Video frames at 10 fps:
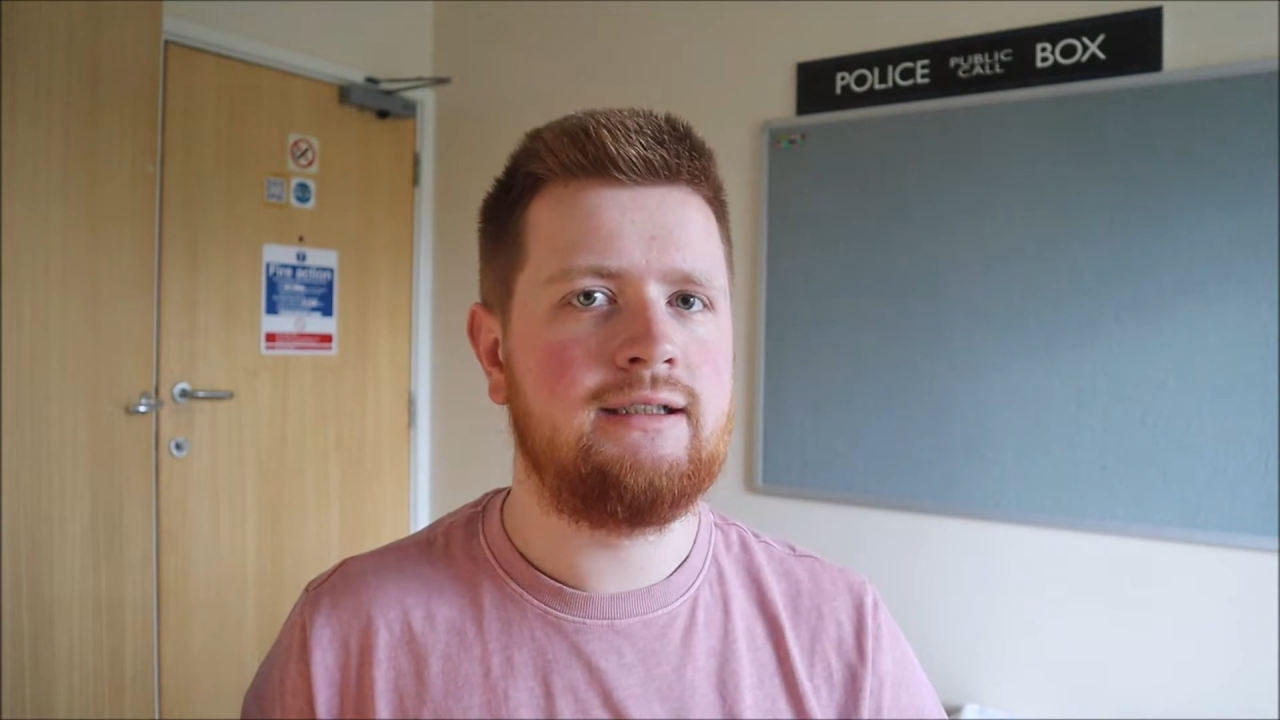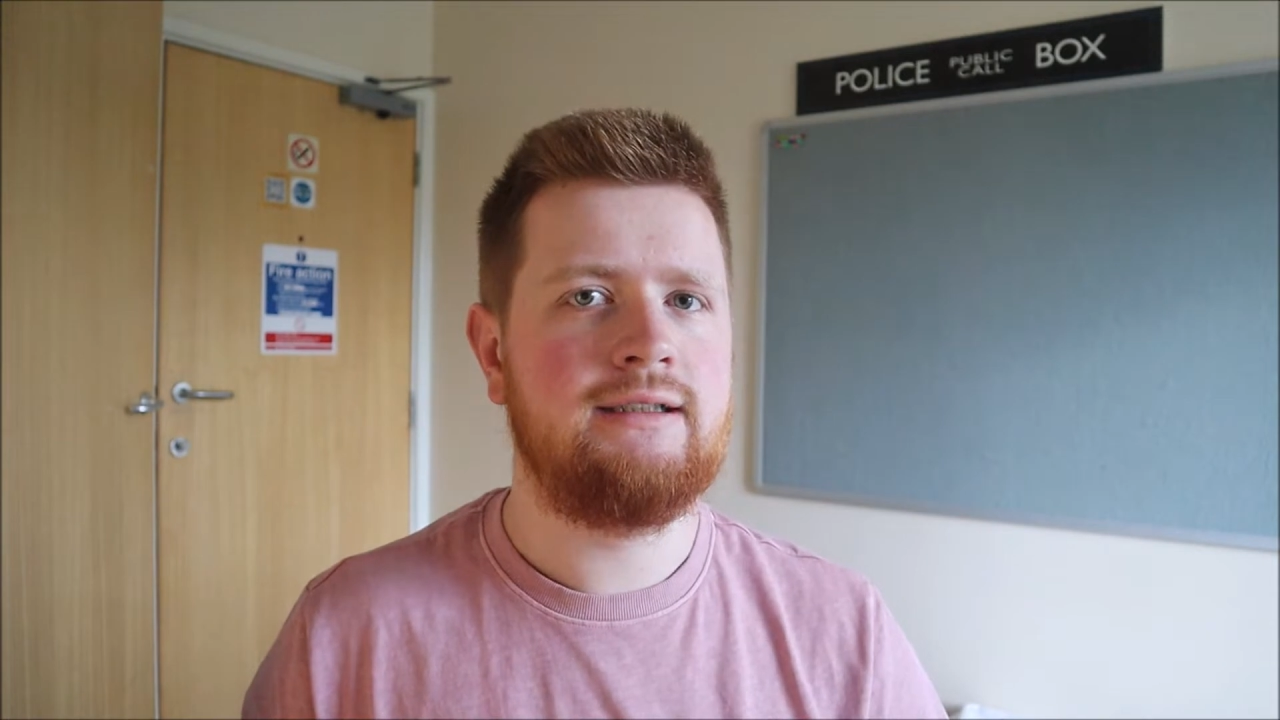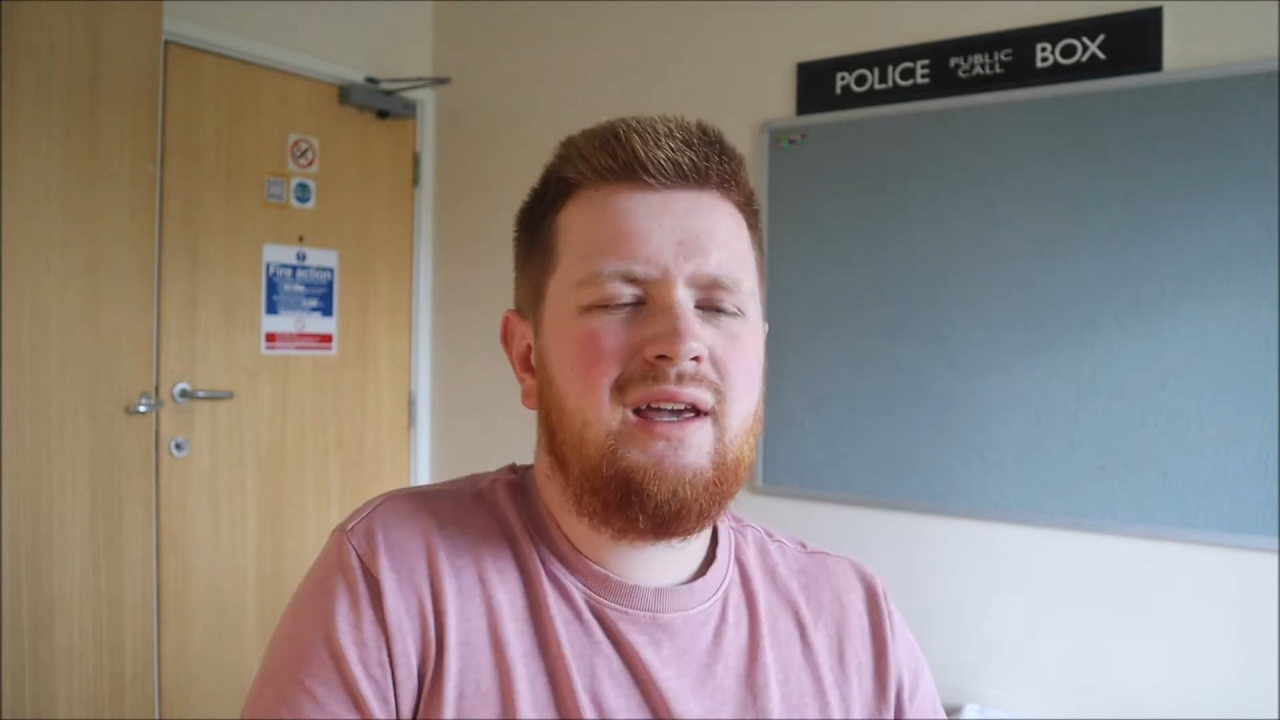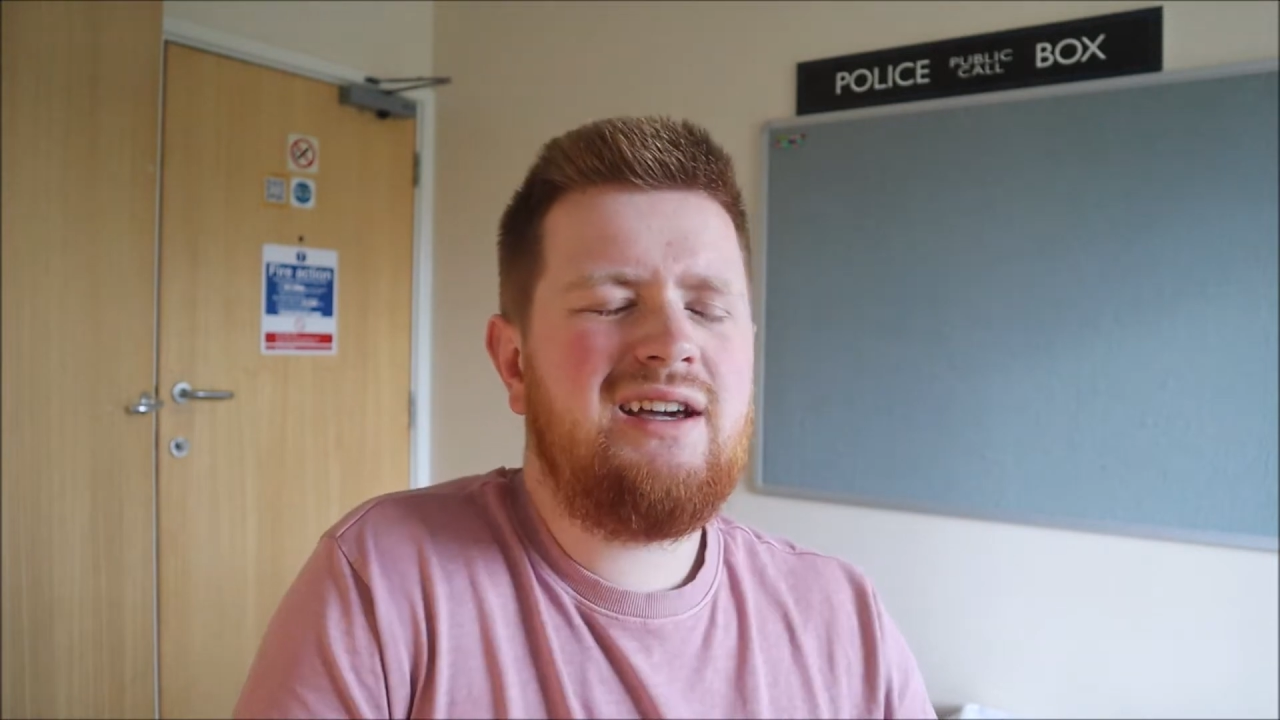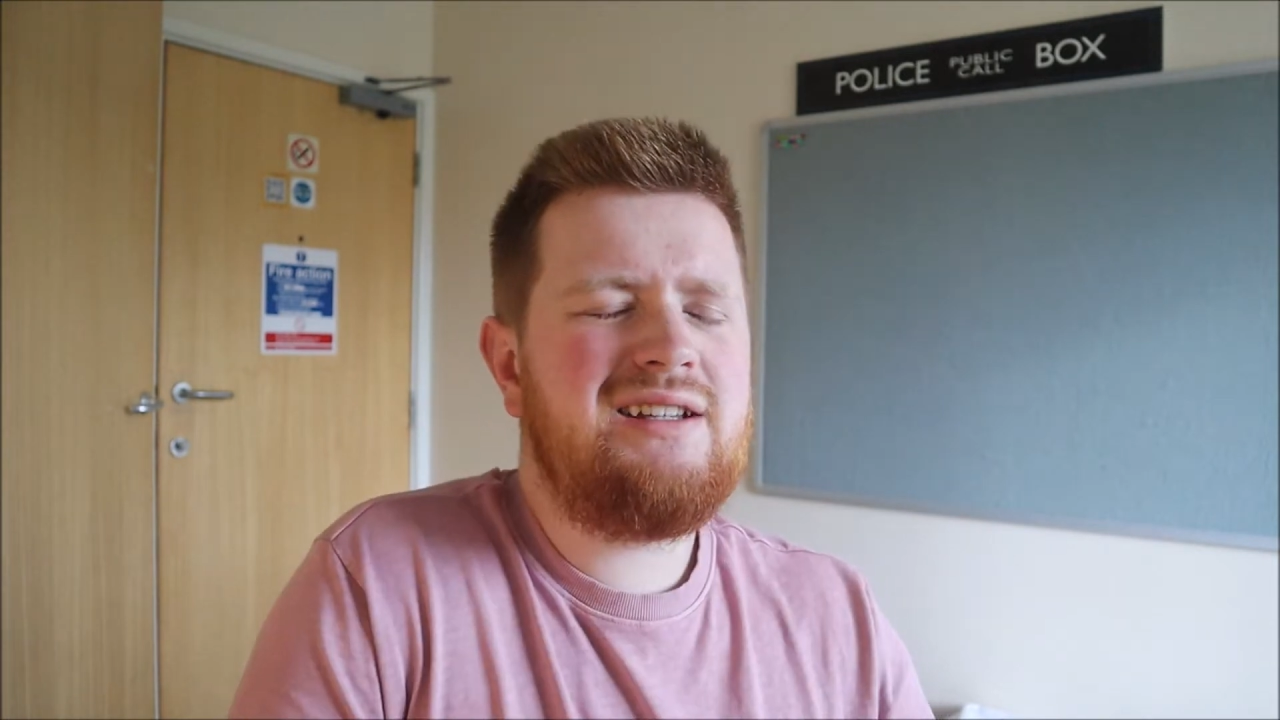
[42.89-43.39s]

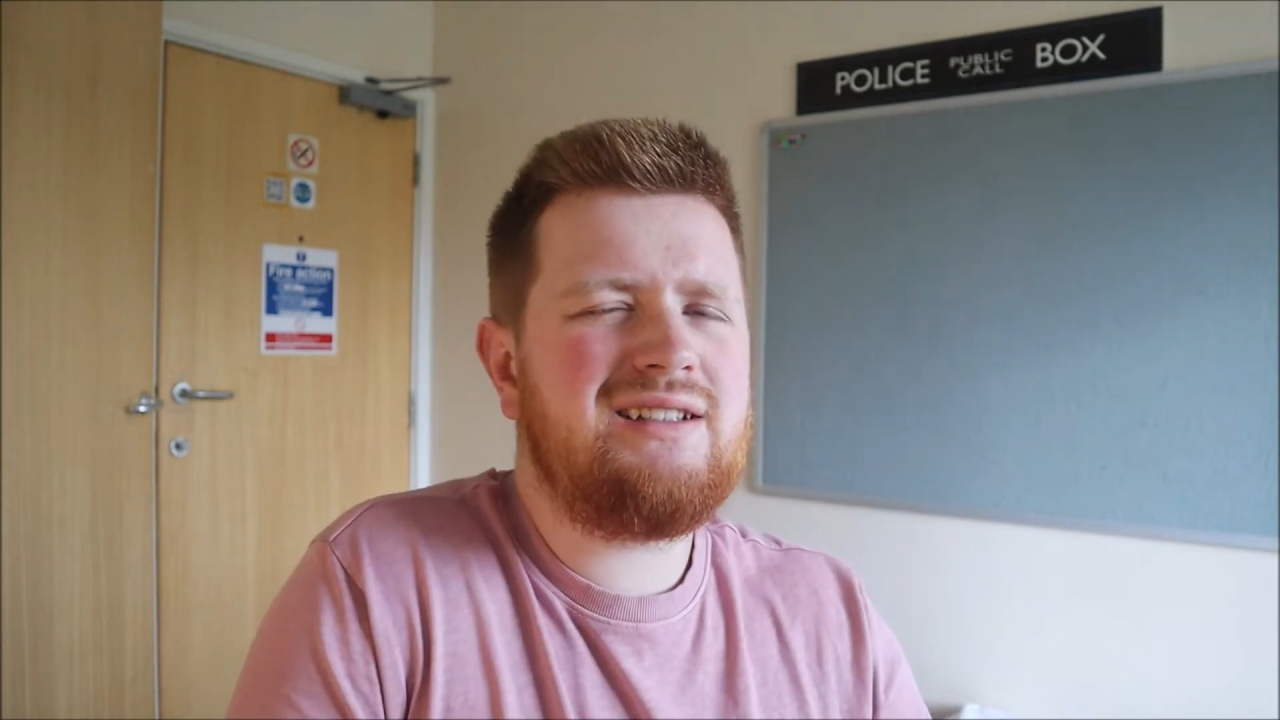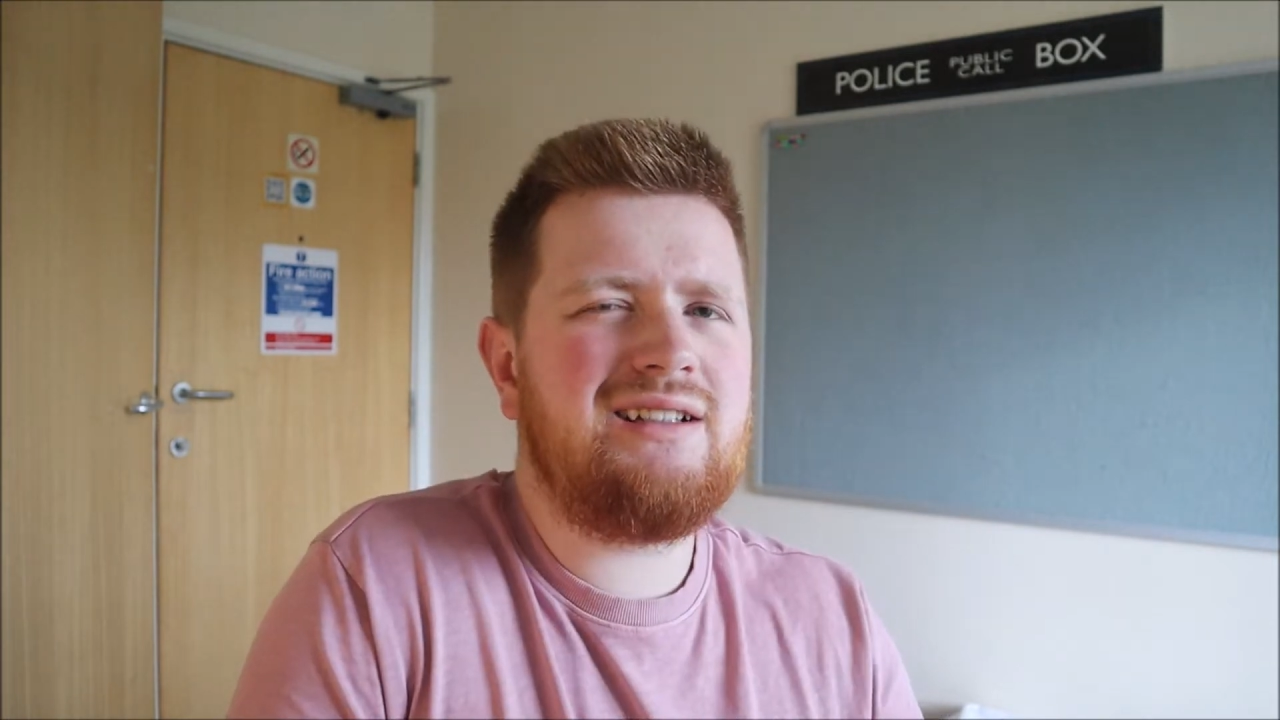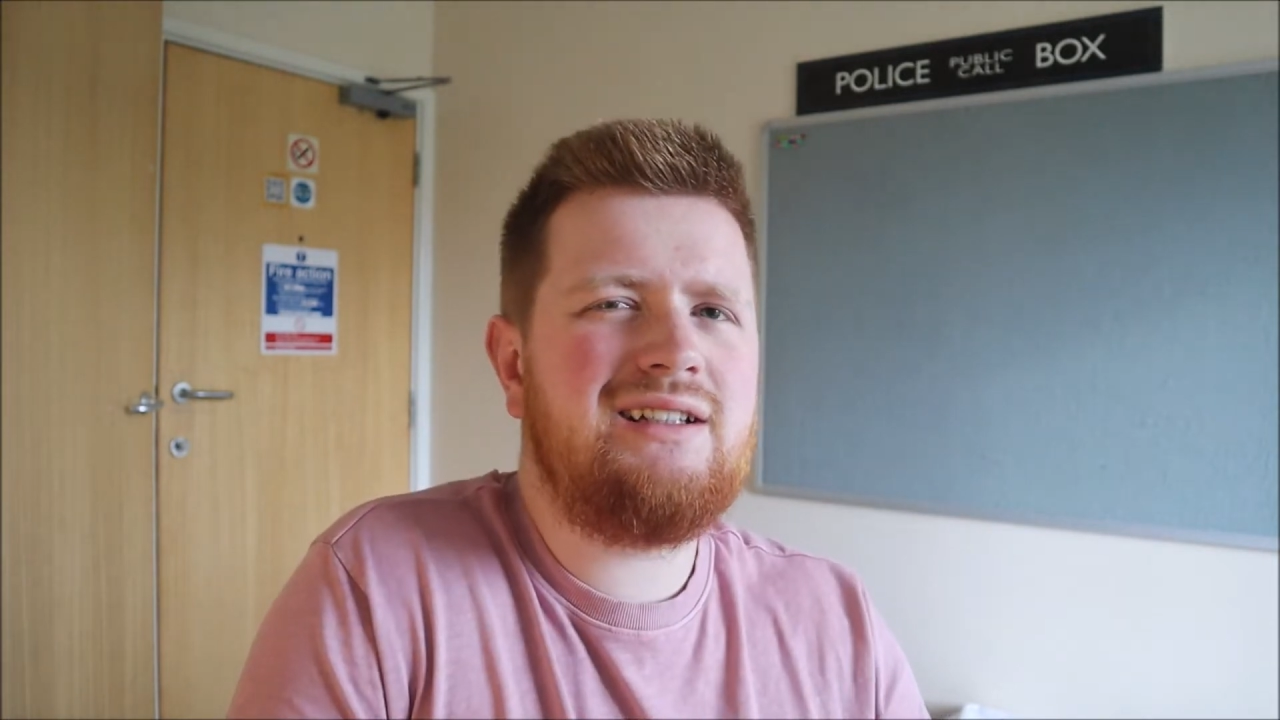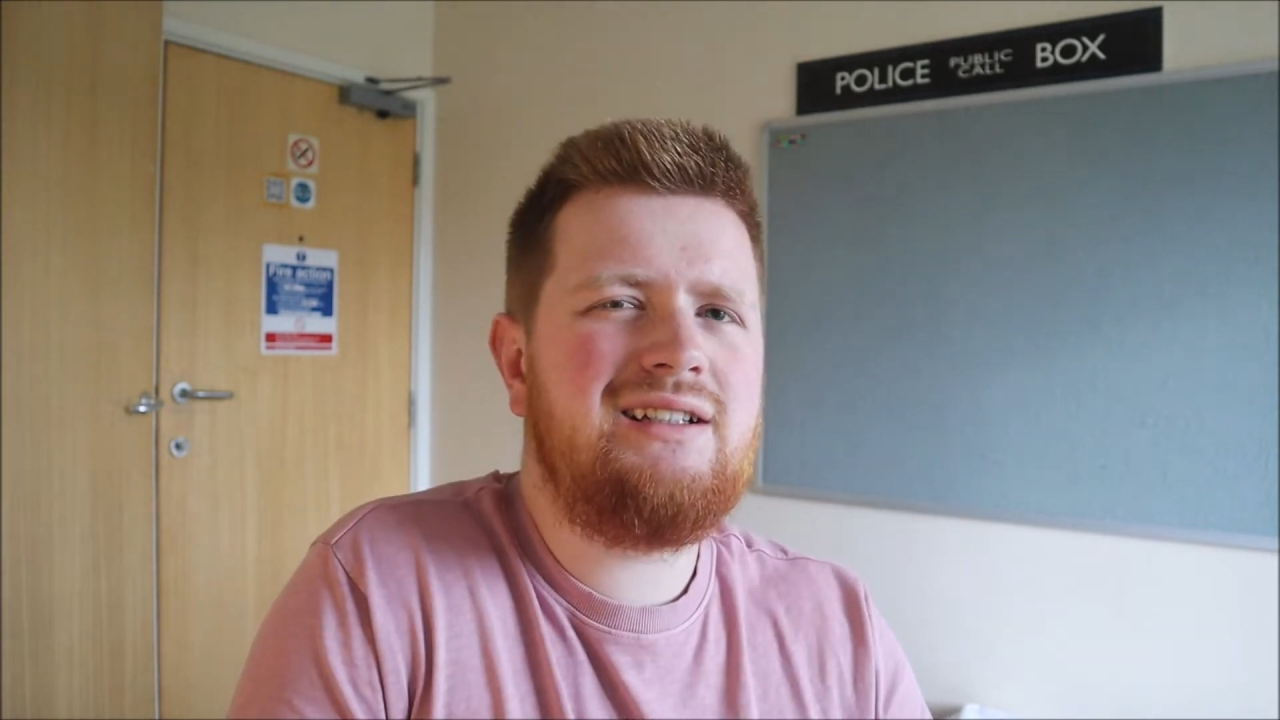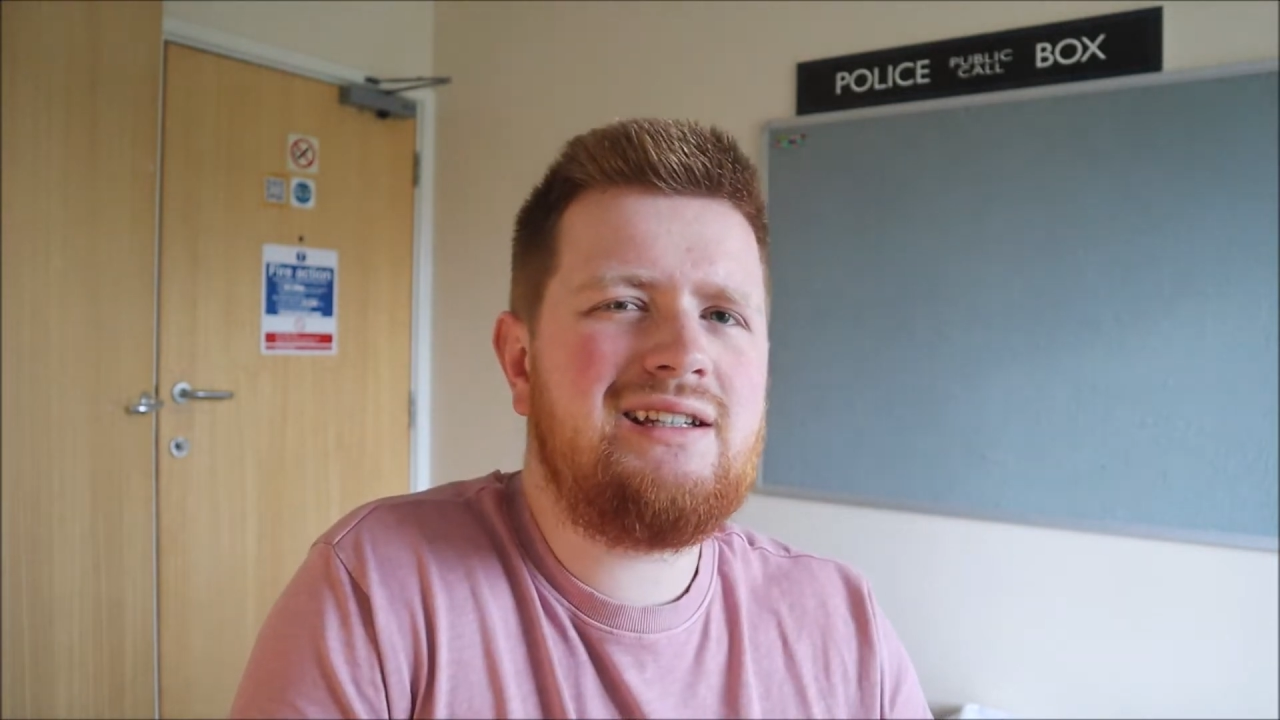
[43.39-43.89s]
Because,
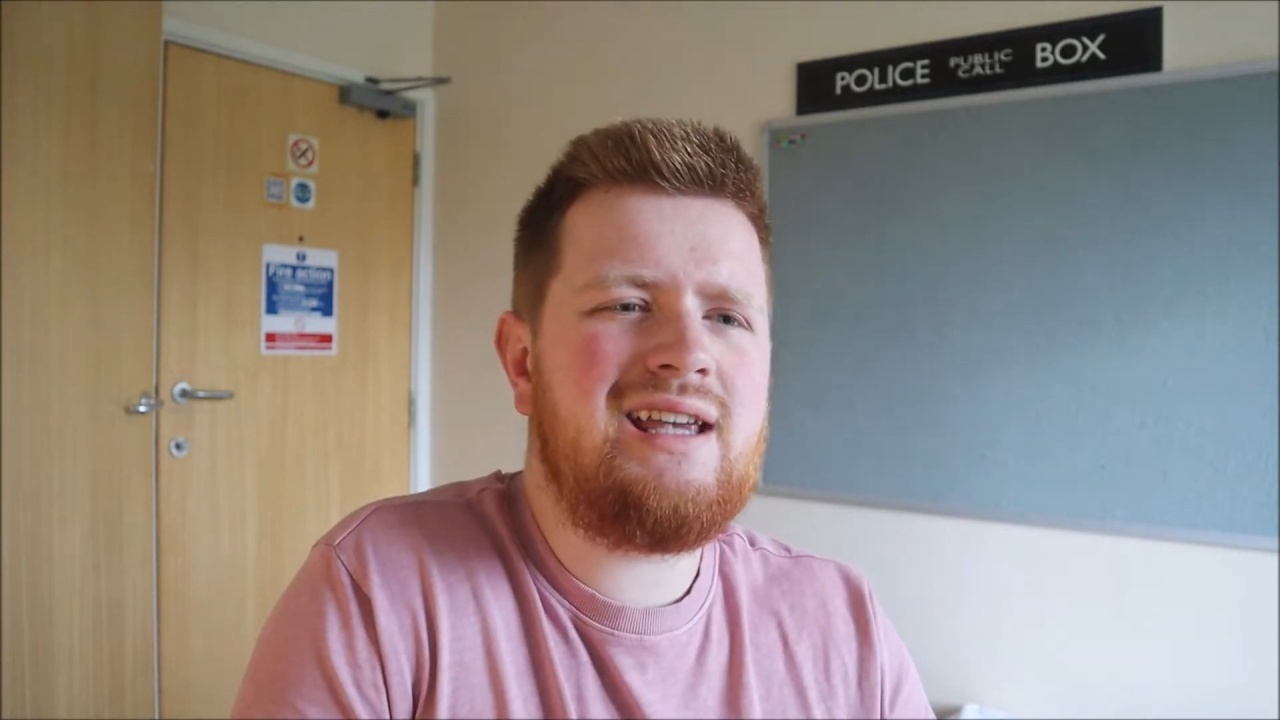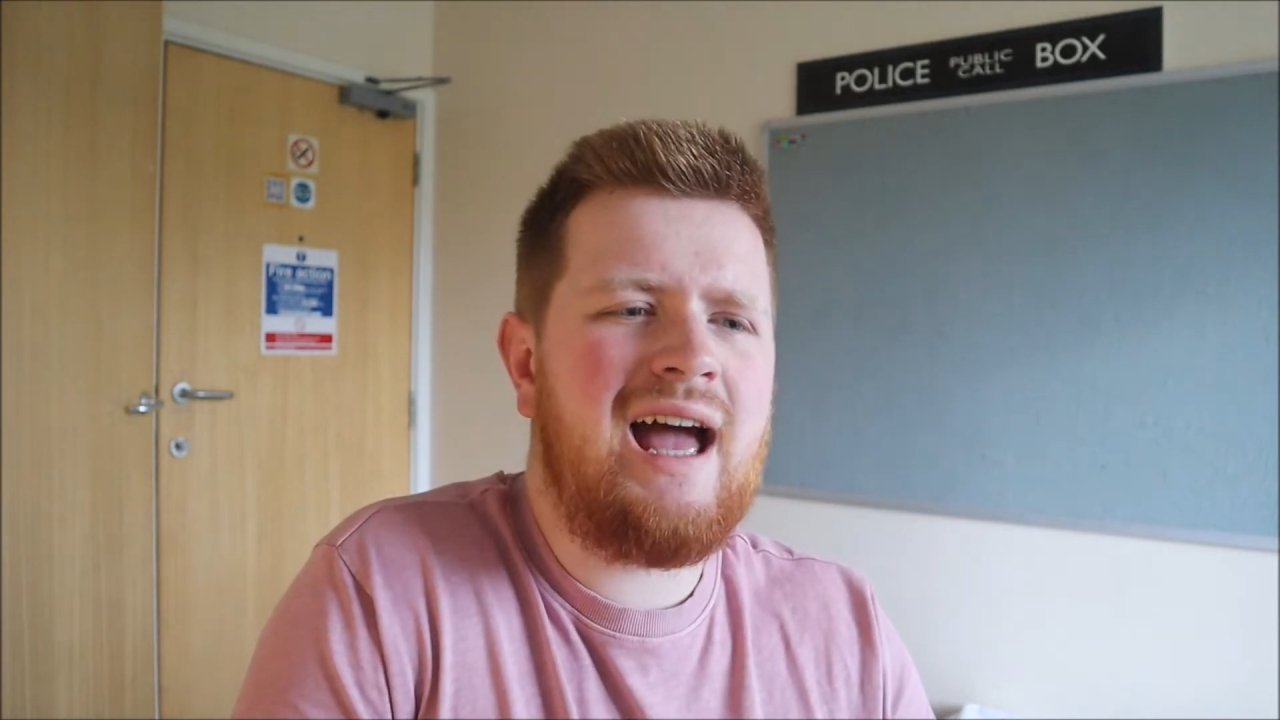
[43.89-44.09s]
does it